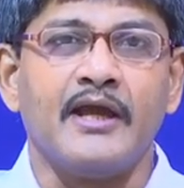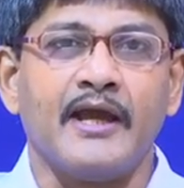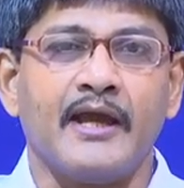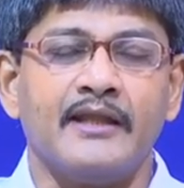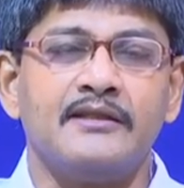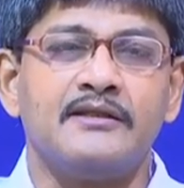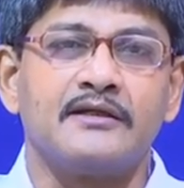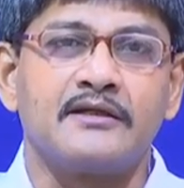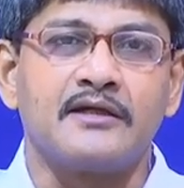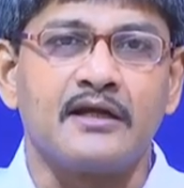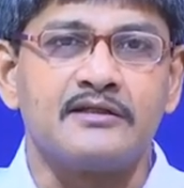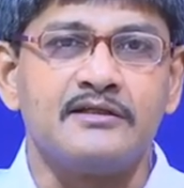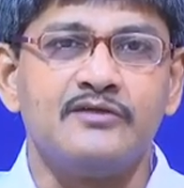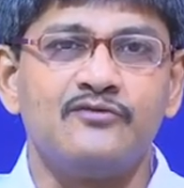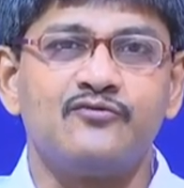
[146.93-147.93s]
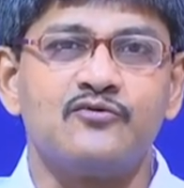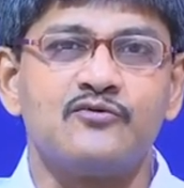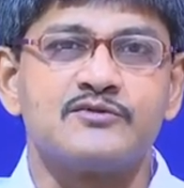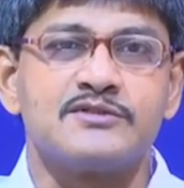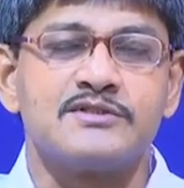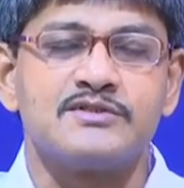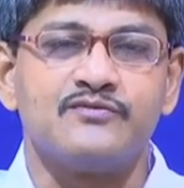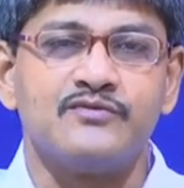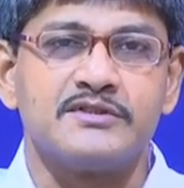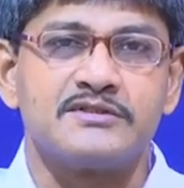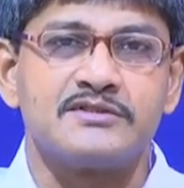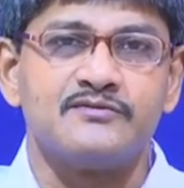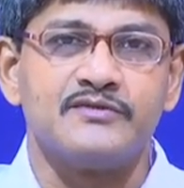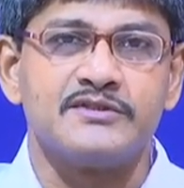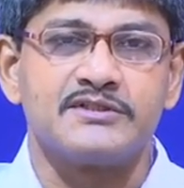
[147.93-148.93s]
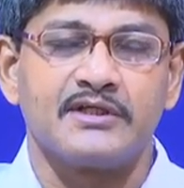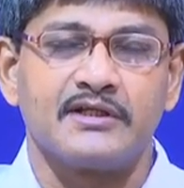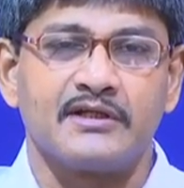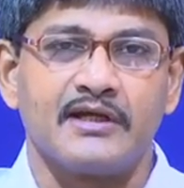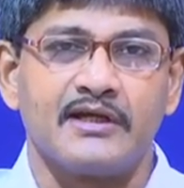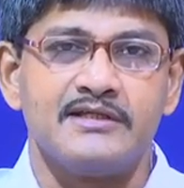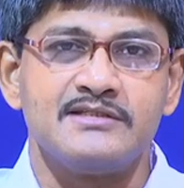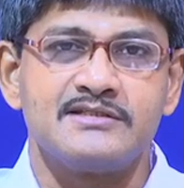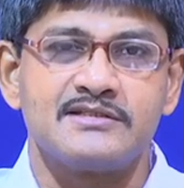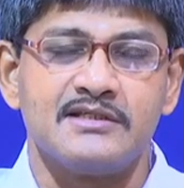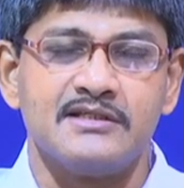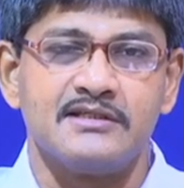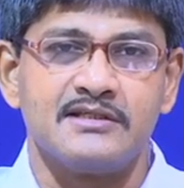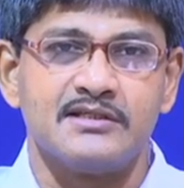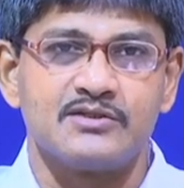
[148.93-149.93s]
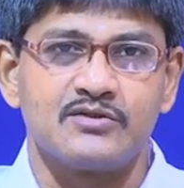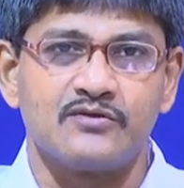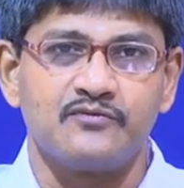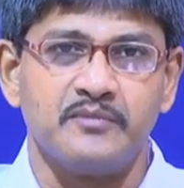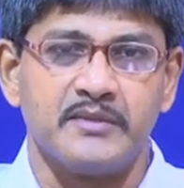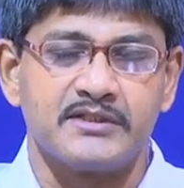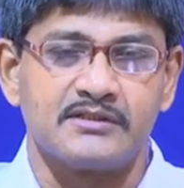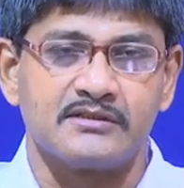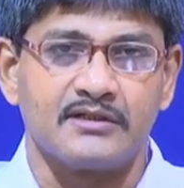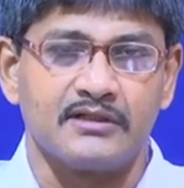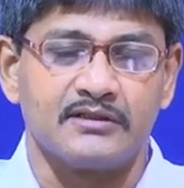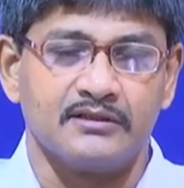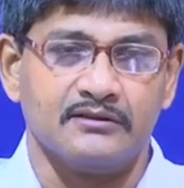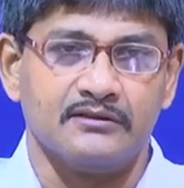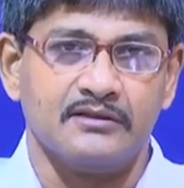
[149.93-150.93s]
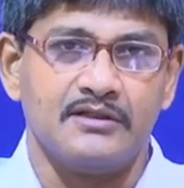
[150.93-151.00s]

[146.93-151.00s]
and the cutting forces which arise in case of metal cutting.